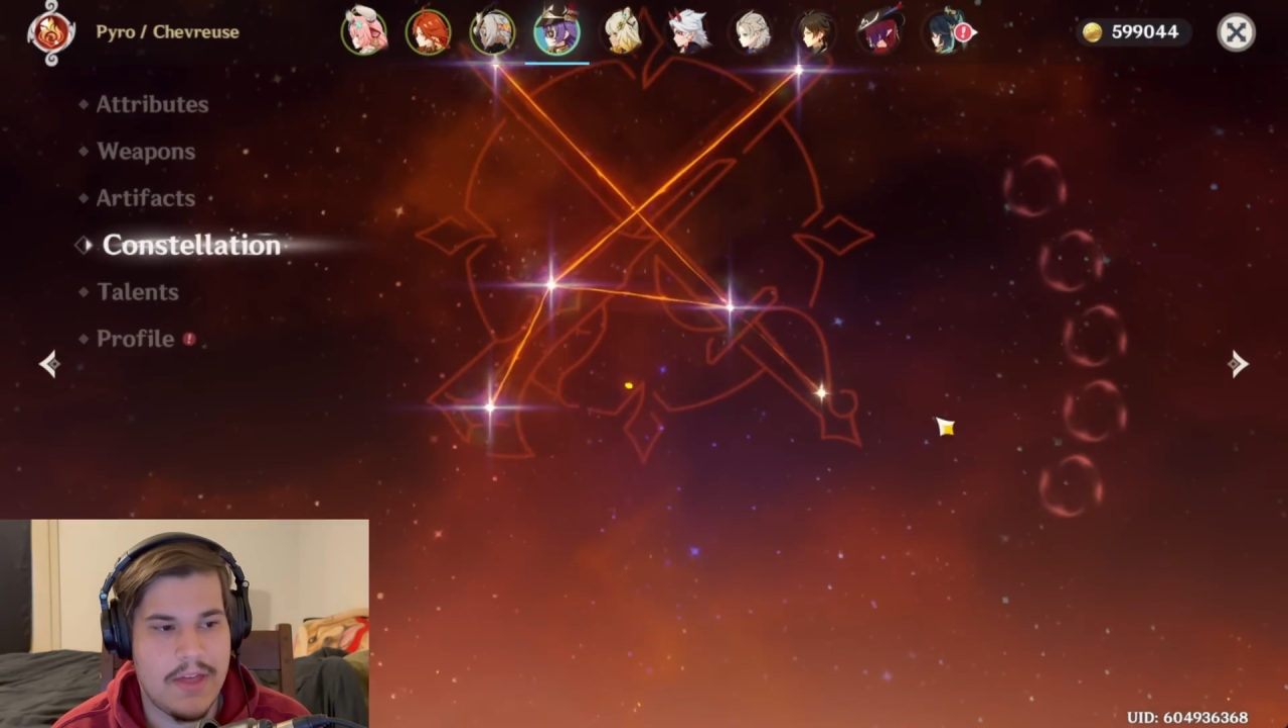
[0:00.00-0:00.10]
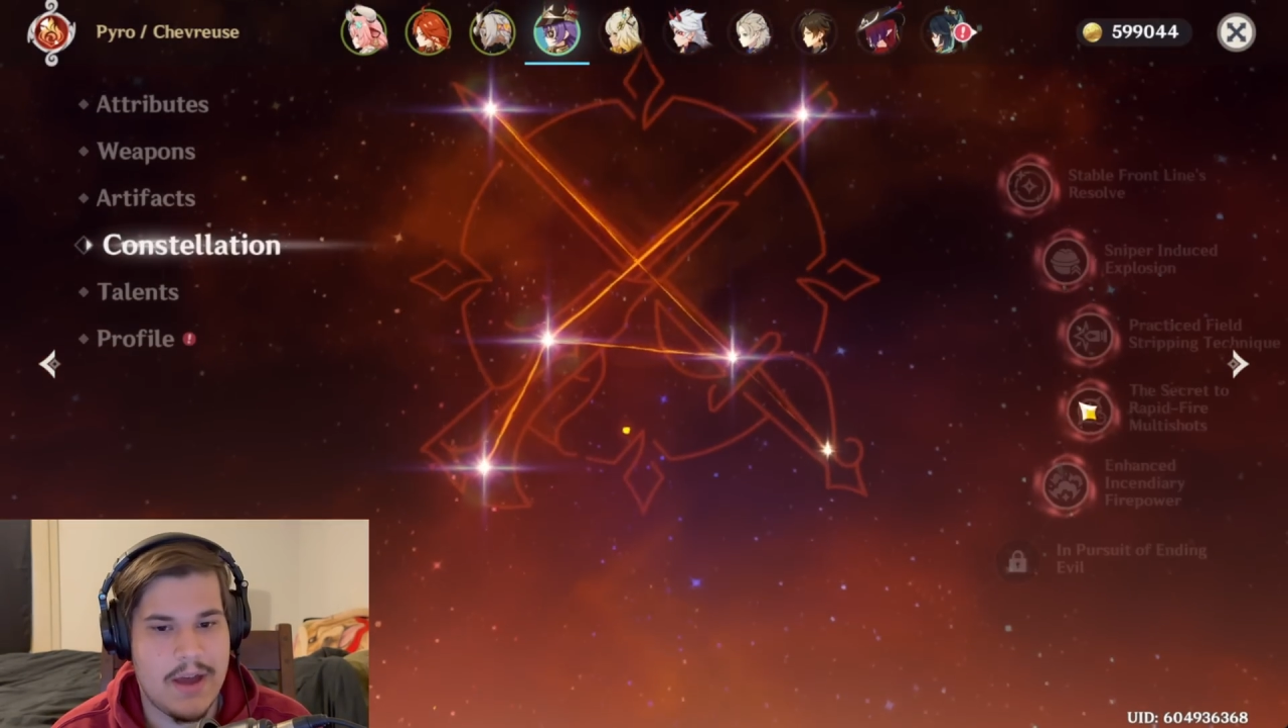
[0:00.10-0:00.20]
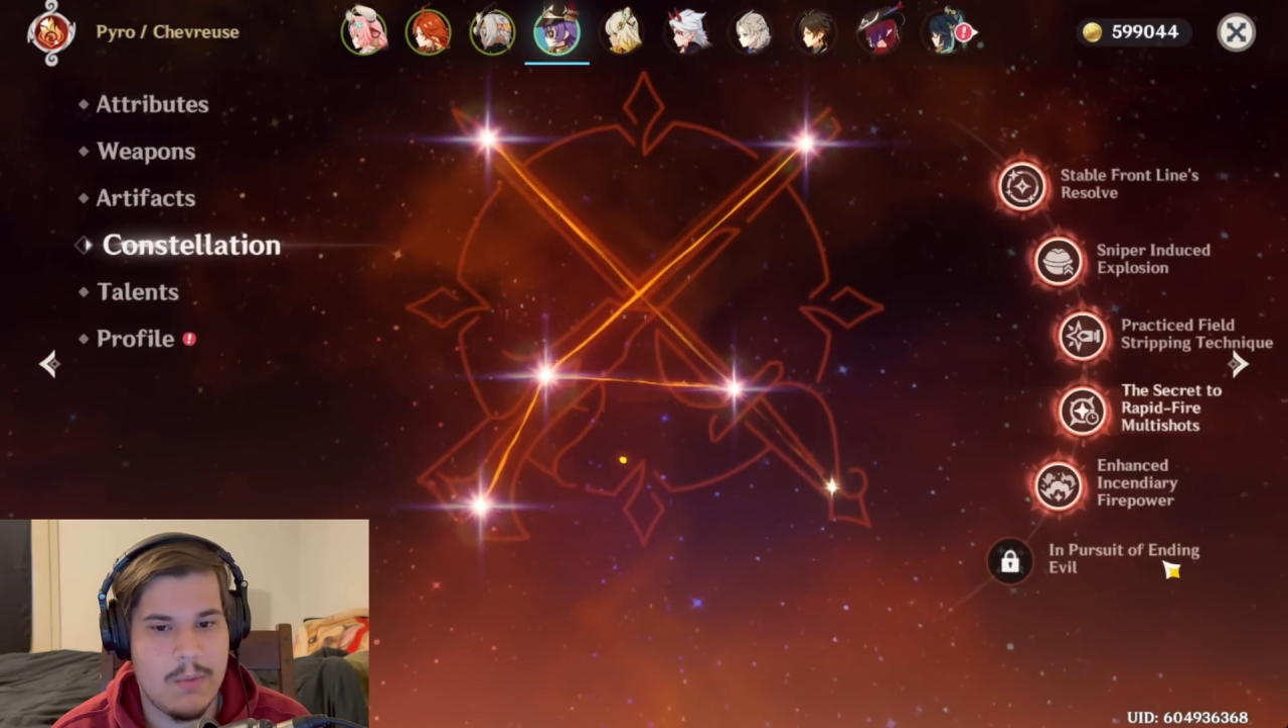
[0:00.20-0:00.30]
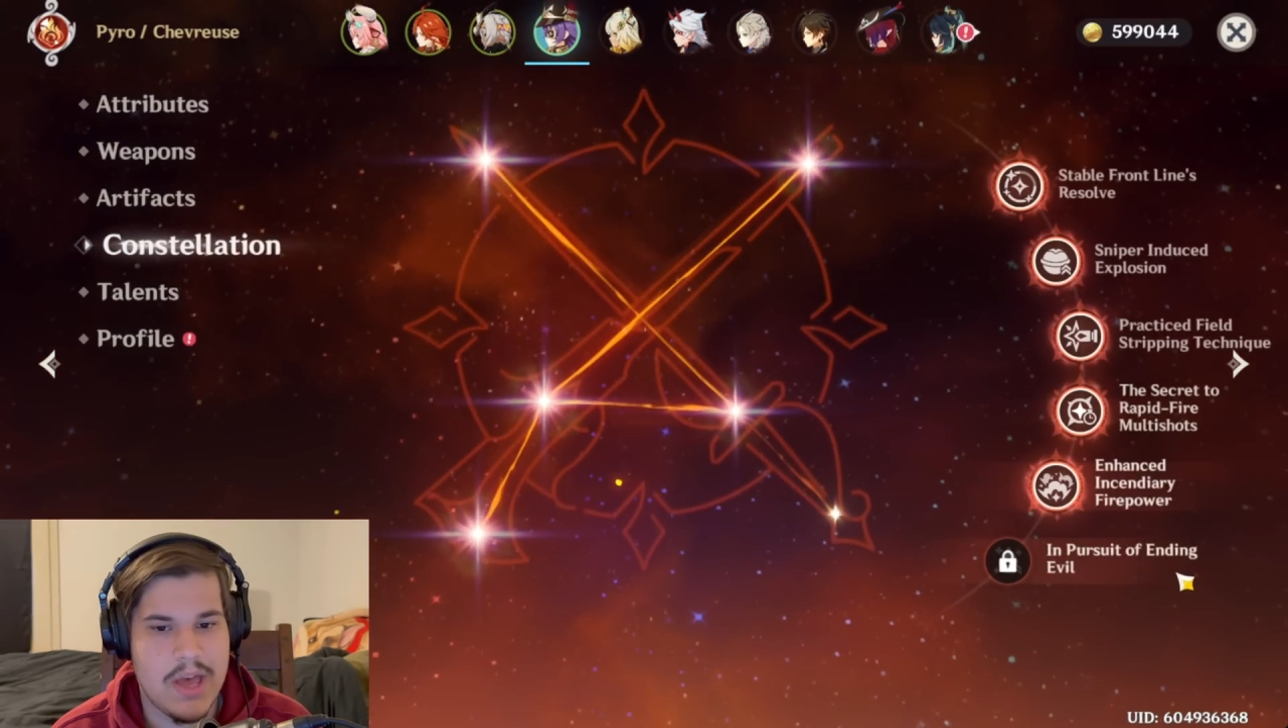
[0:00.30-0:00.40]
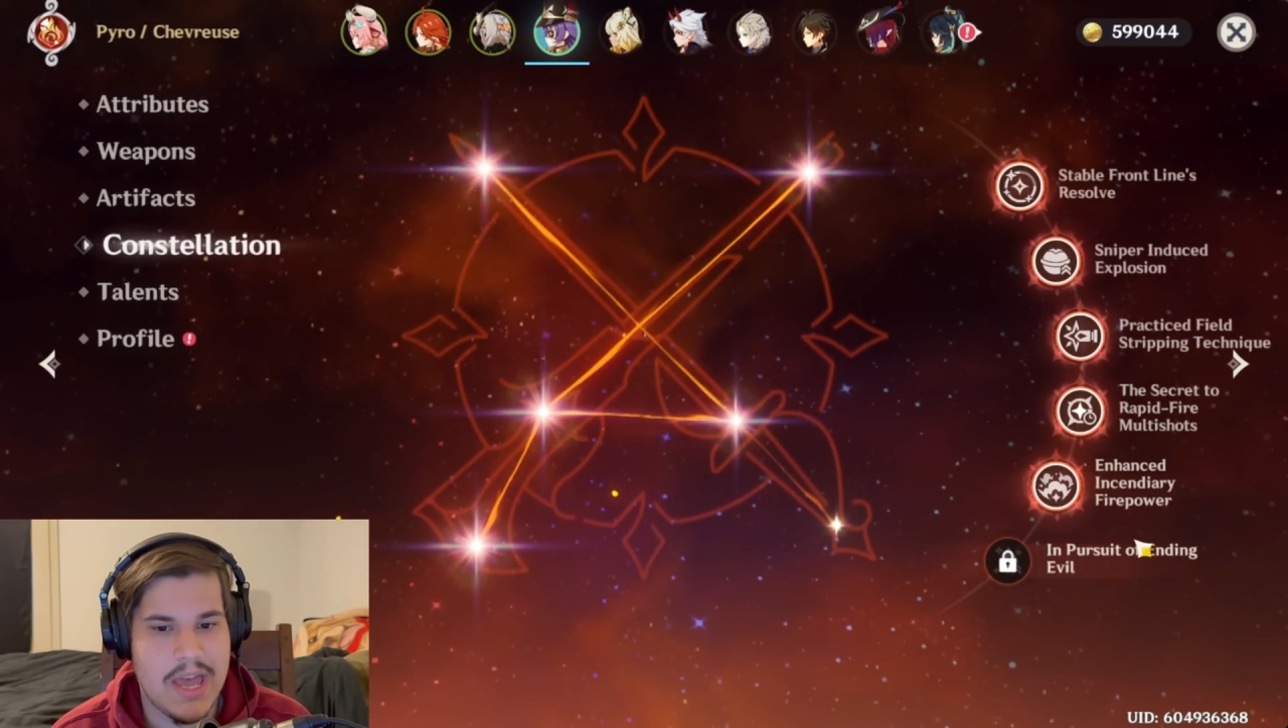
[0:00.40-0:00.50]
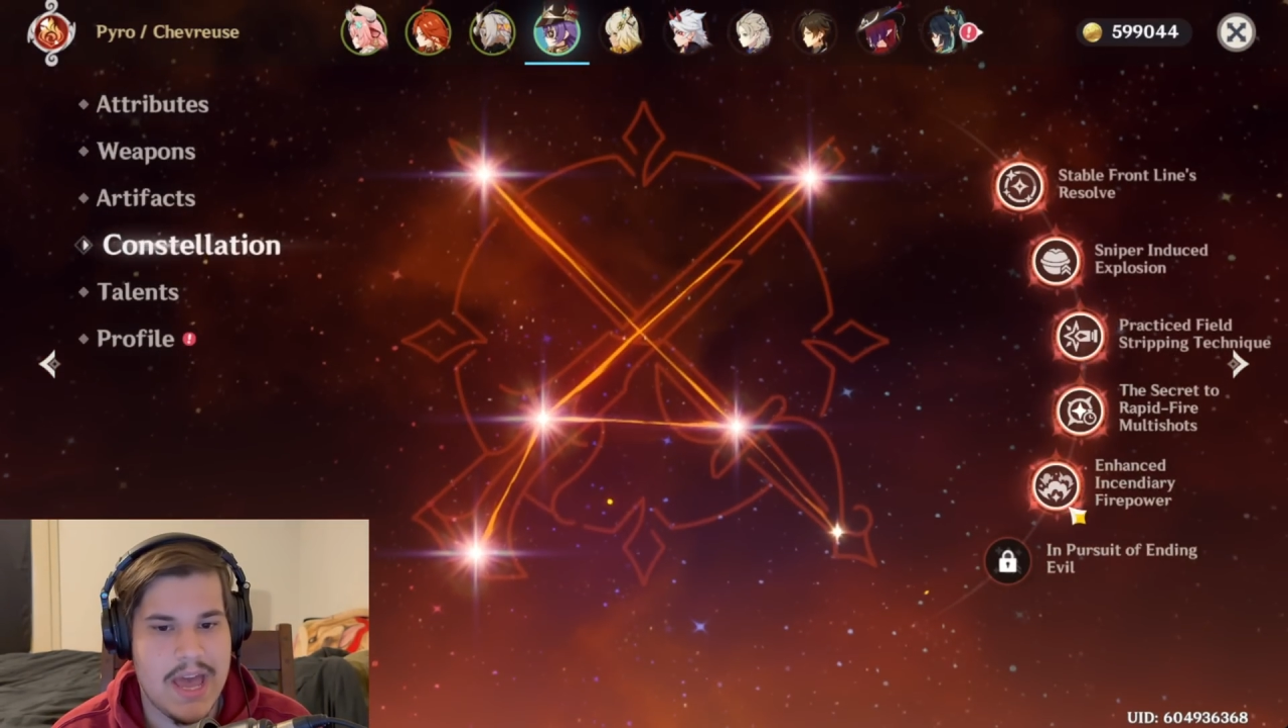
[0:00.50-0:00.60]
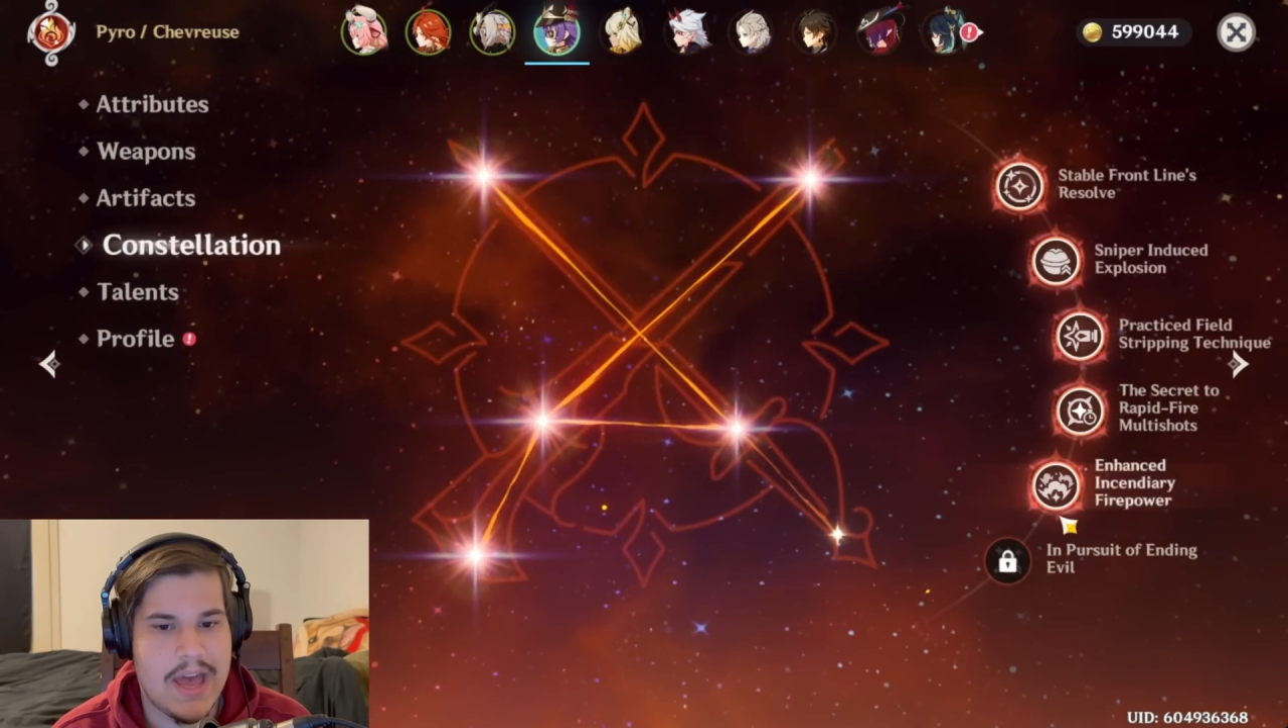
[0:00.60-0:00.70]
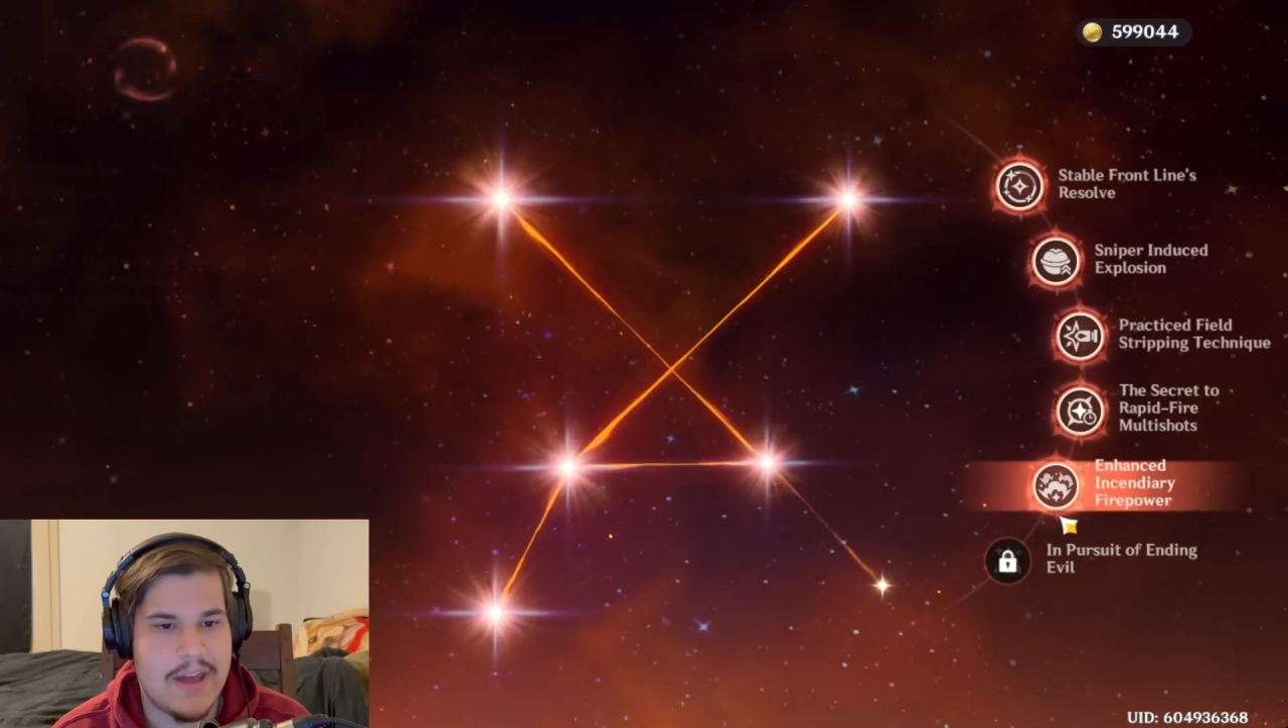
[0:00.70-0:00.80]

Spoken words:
that way